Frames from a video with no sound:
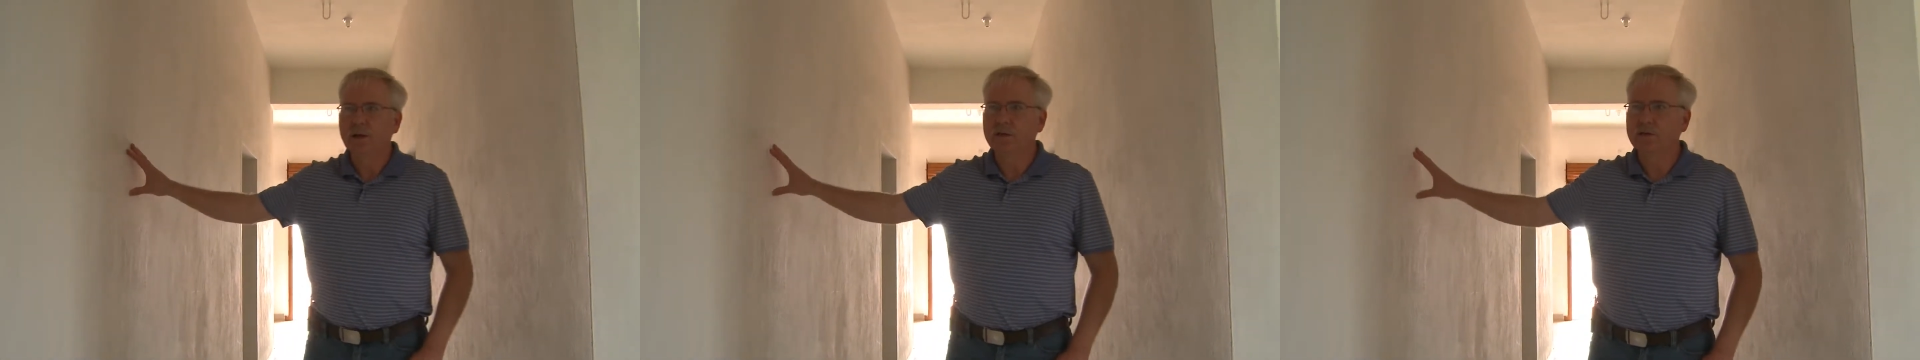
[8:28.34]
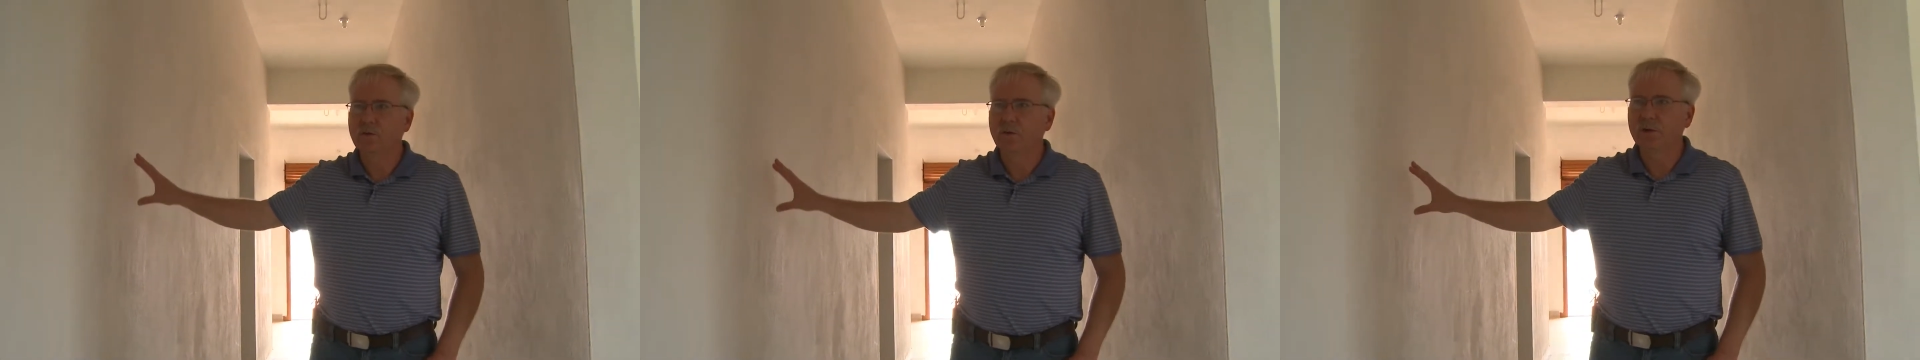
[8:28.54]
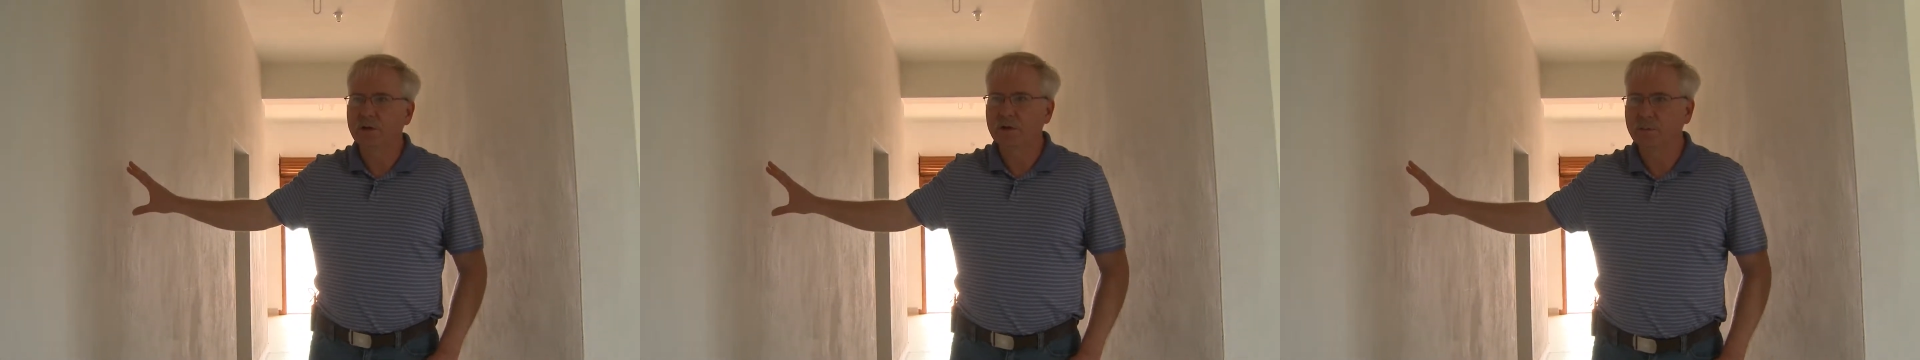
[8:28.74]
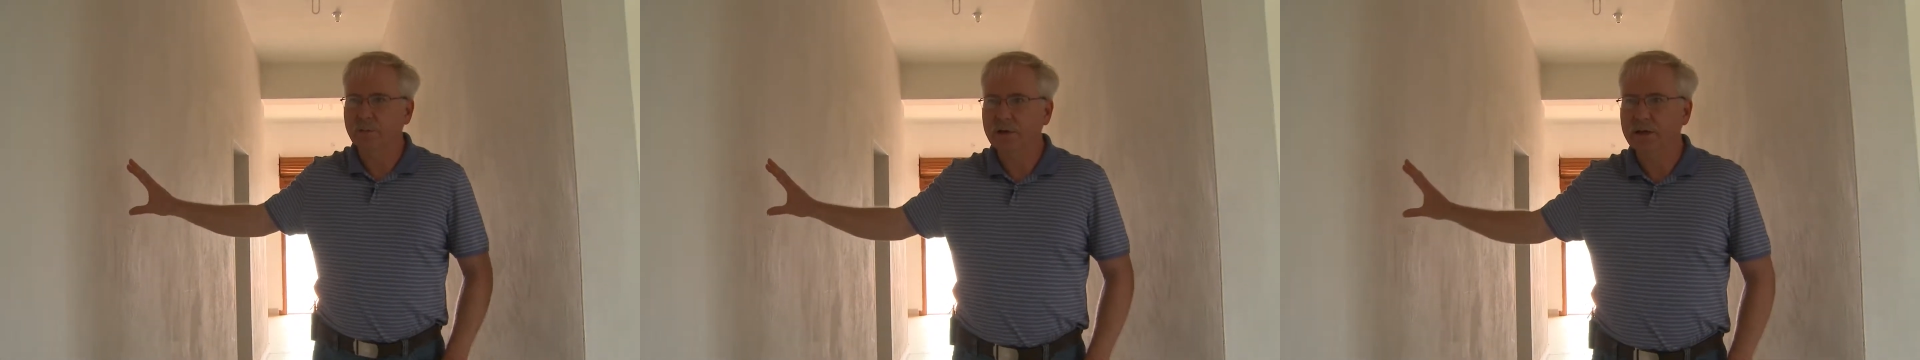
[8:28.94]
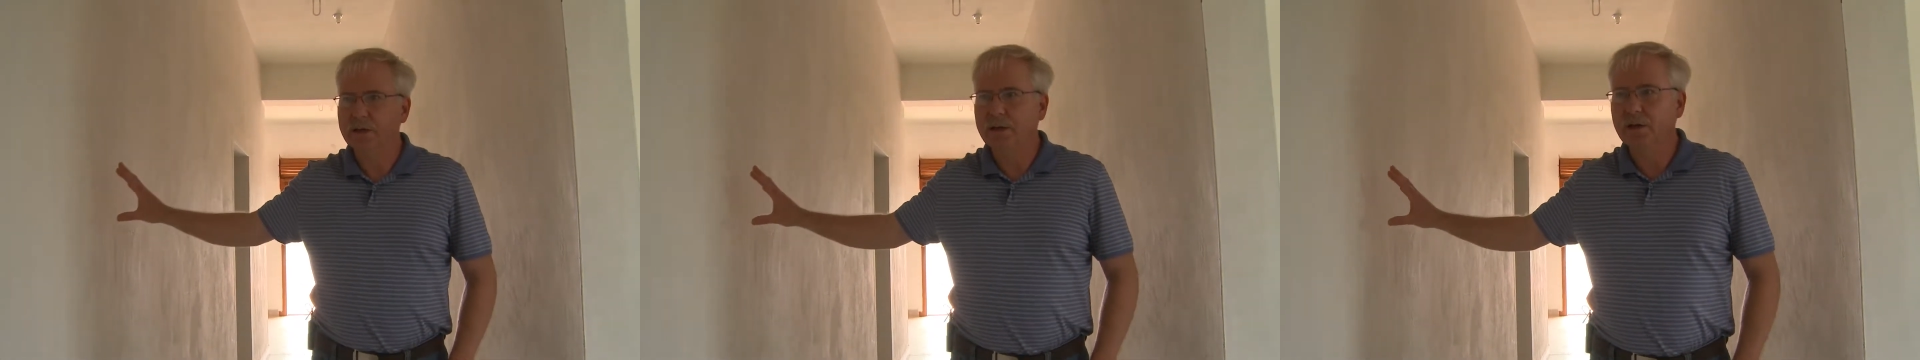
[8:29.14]
is going to
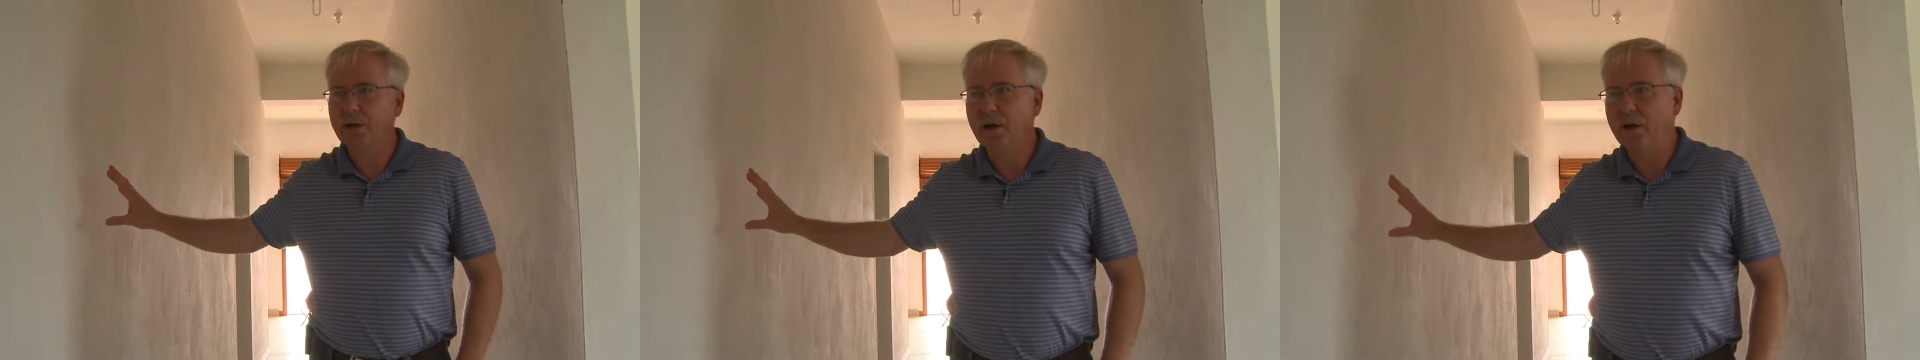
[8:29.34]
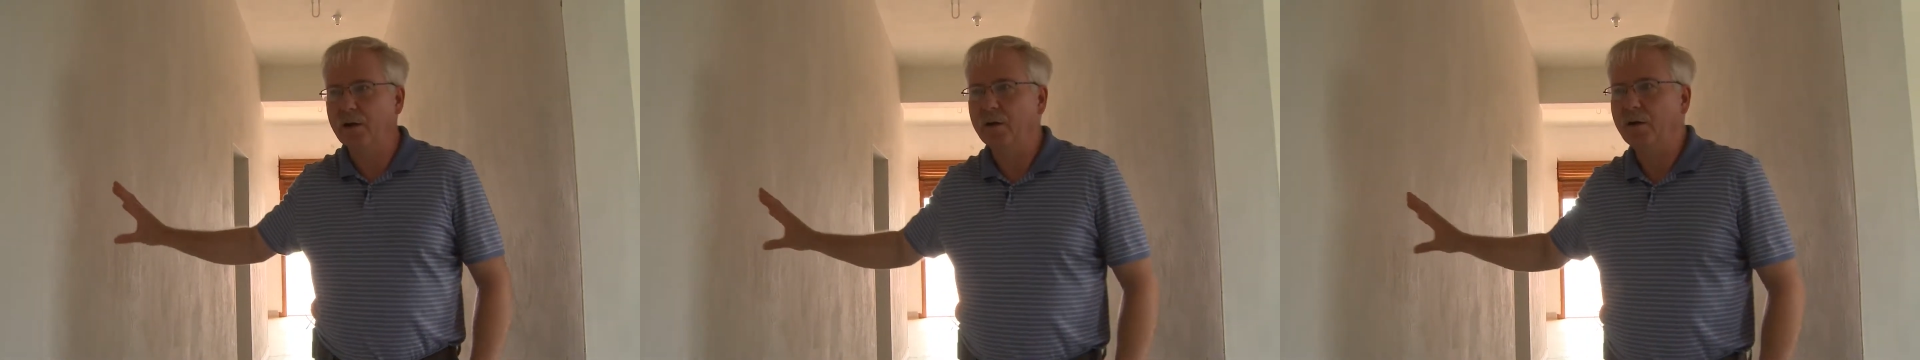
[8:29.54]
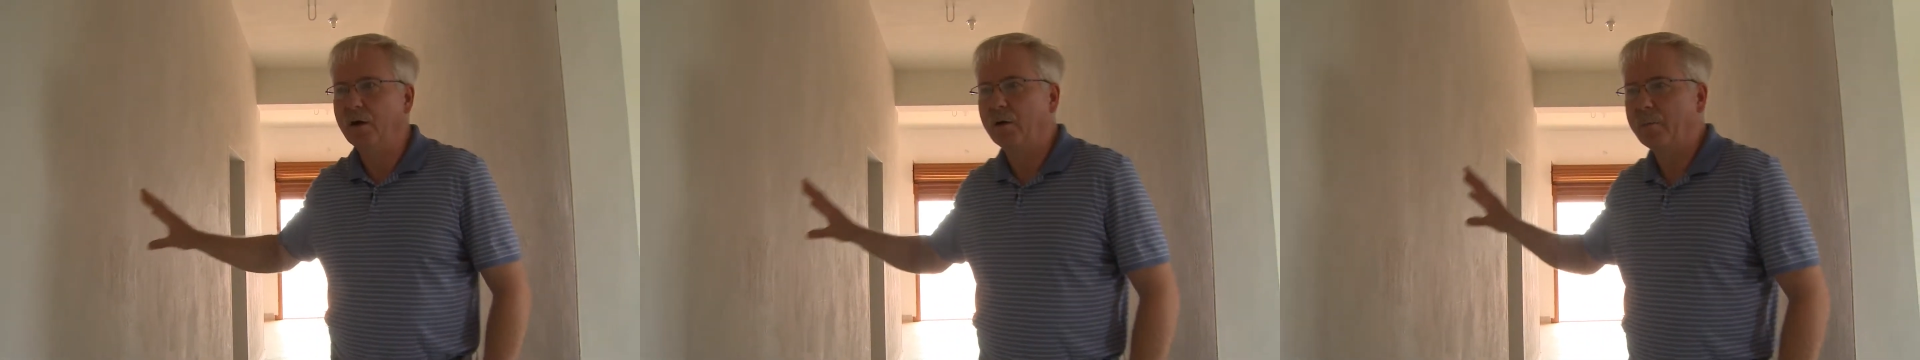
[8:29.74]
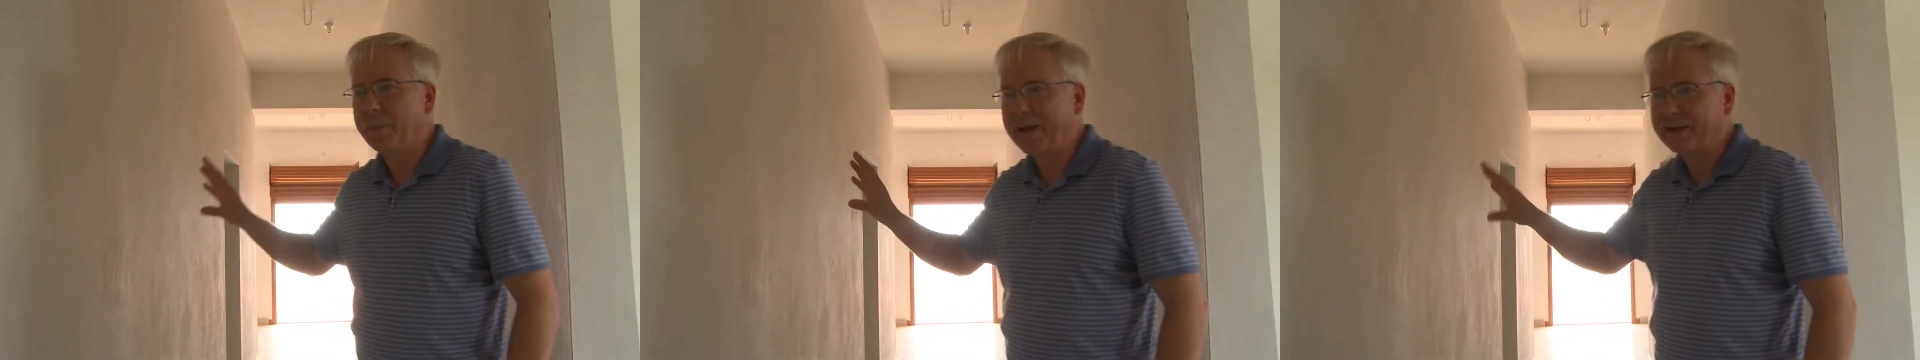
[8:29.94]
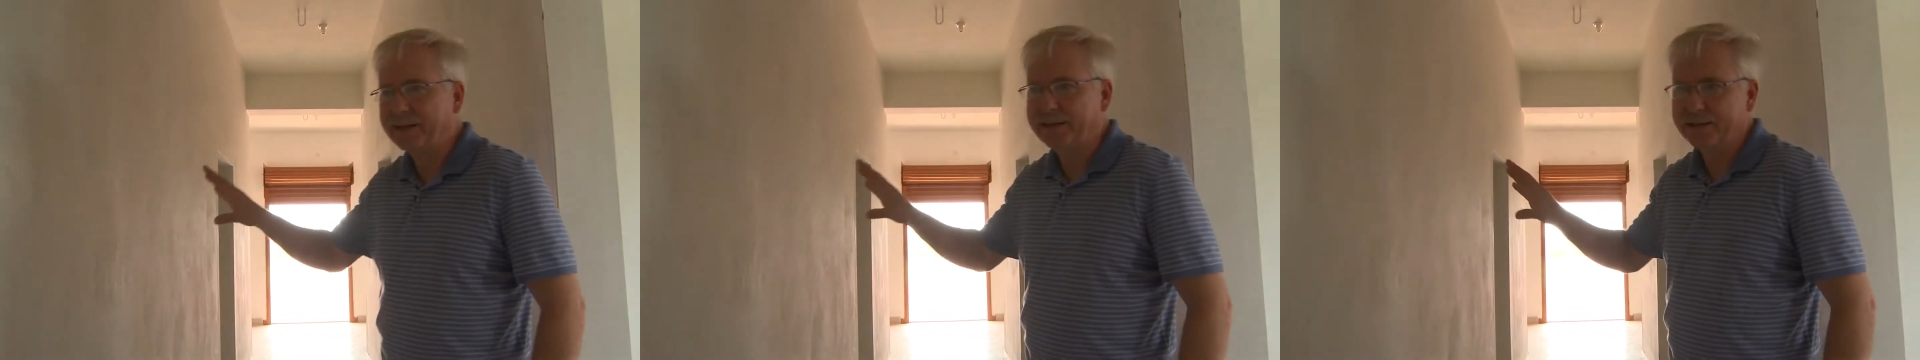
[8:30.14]
be our
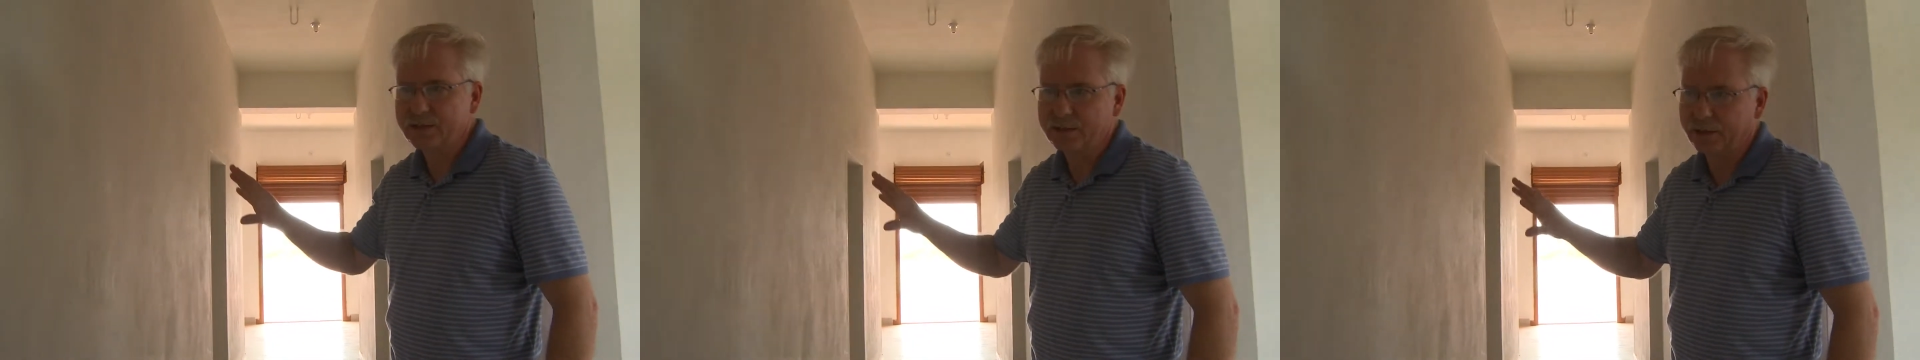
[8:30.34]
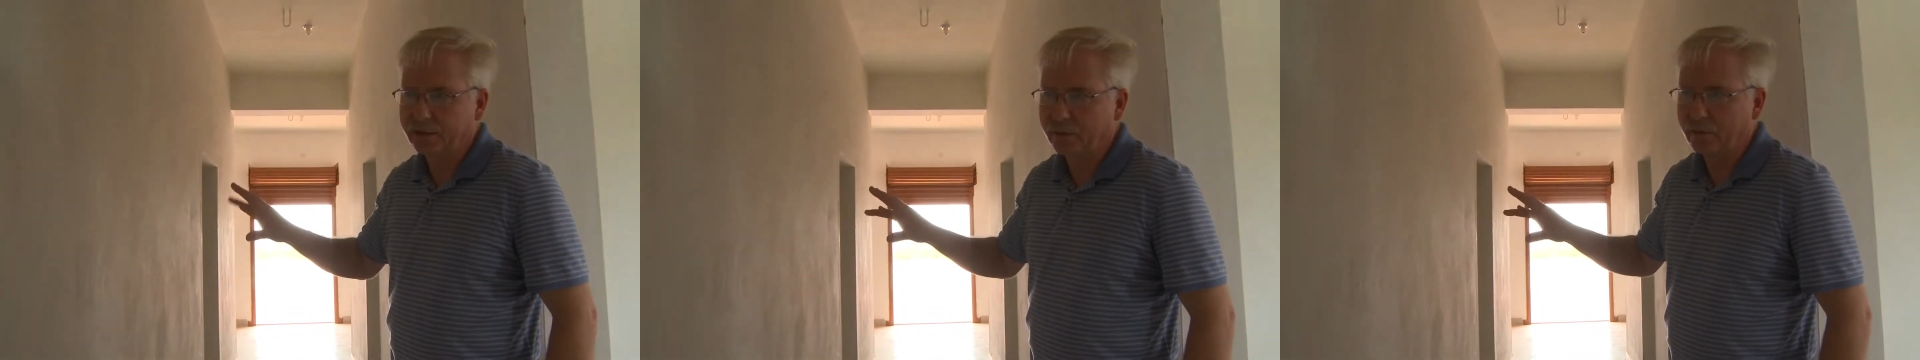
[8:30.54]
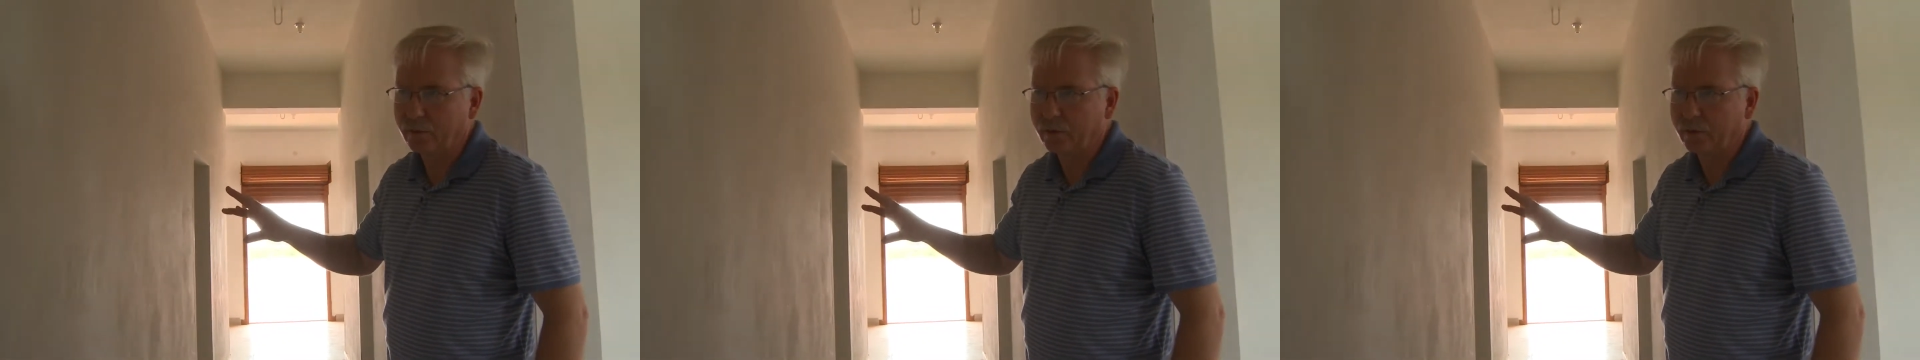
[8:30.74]
mailing center.